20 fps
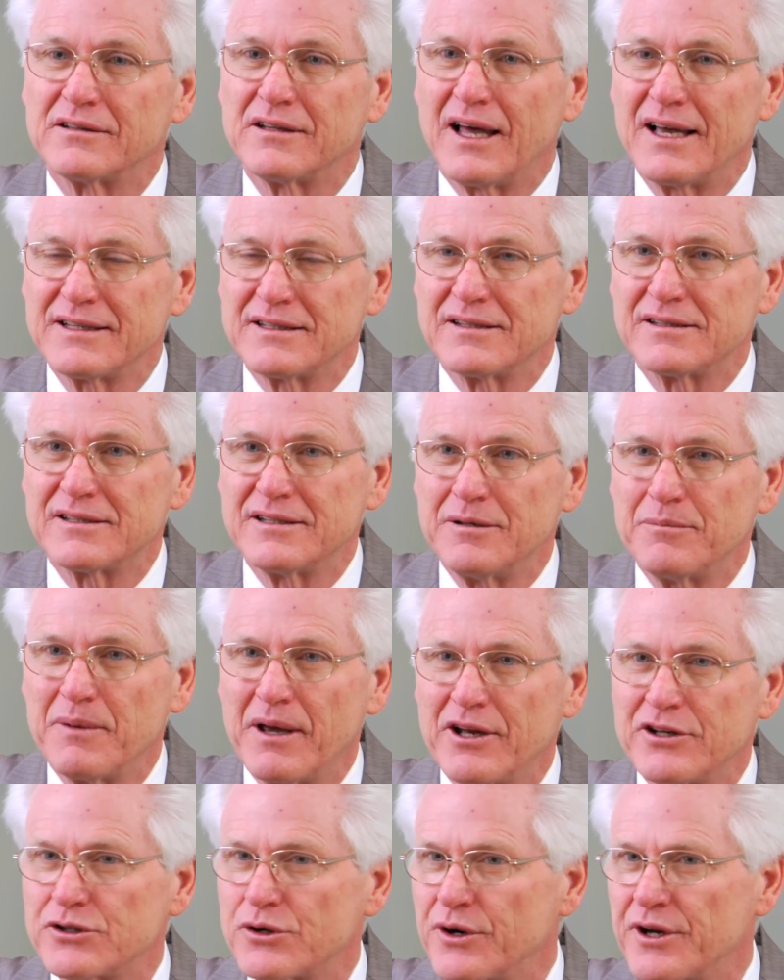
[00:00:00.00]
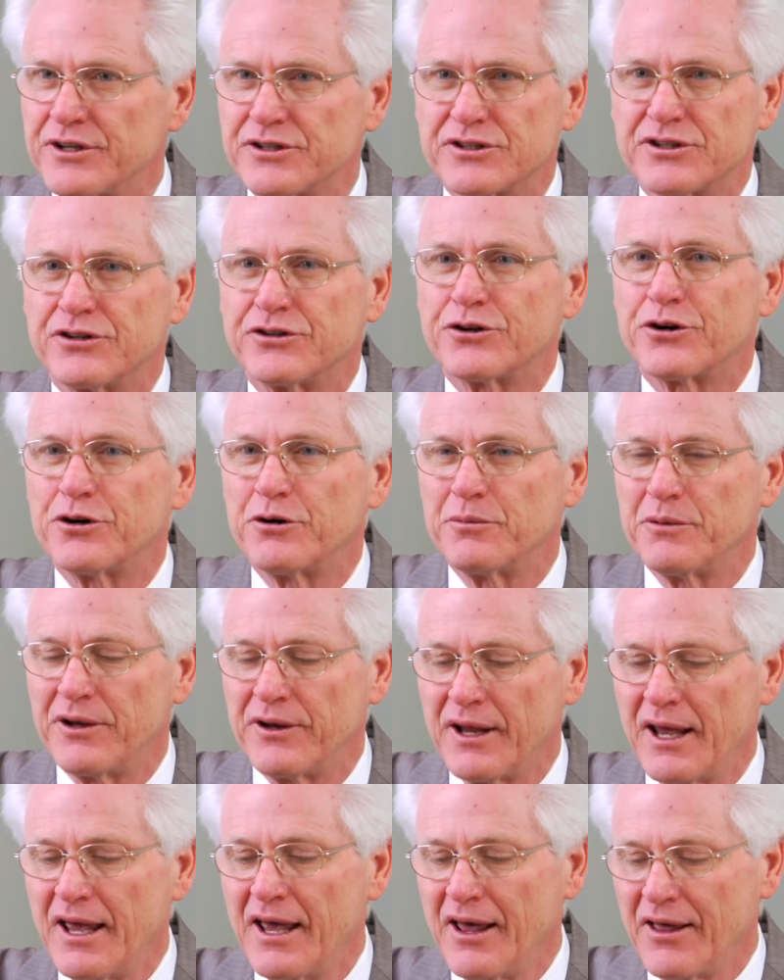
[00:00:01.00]
licensing manager has
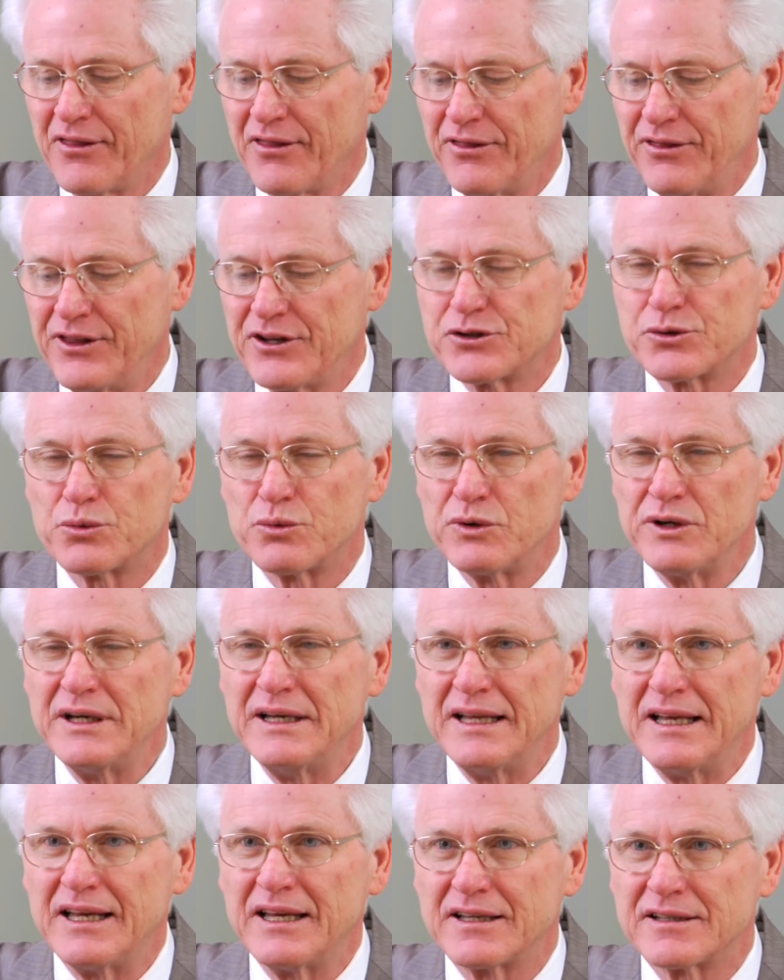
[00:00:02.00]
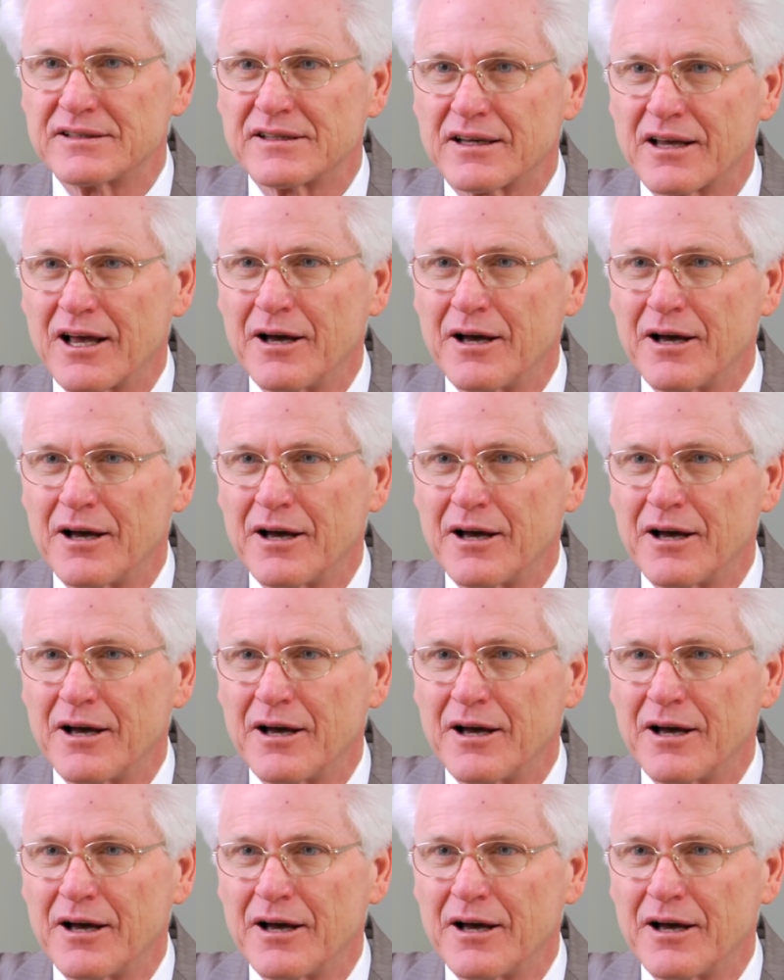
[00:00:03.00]
determined this really is a